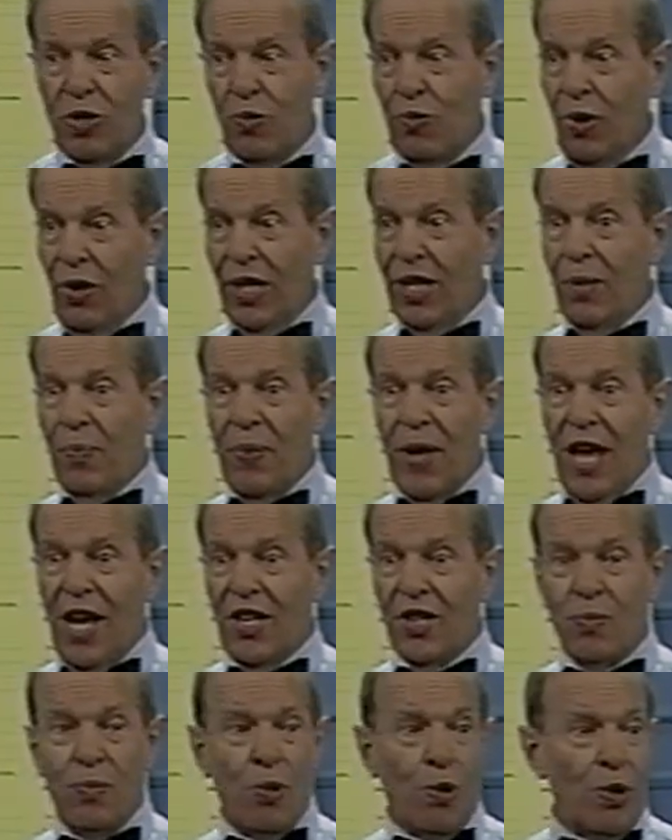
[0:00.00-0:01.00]
was willing to pay
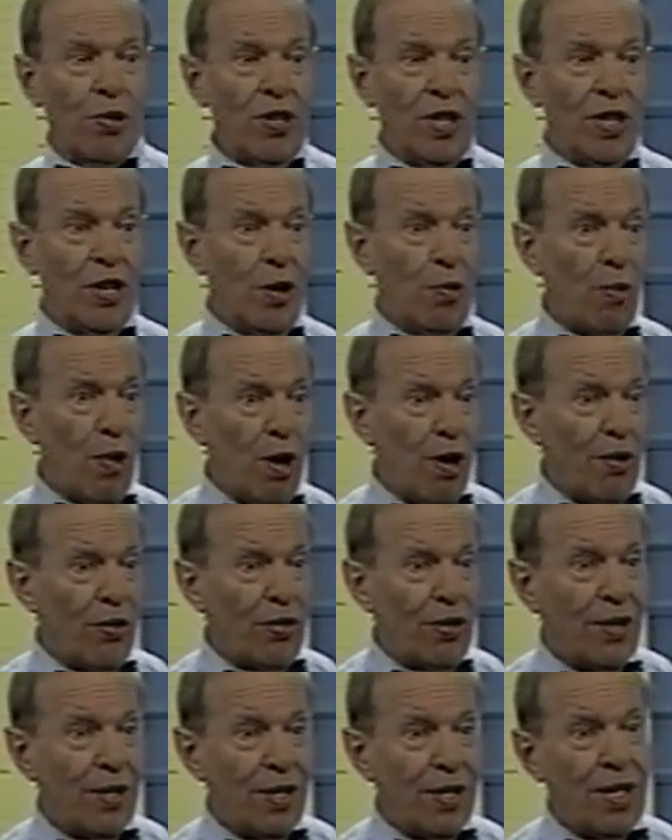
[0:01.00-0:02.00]
us more than they're worth,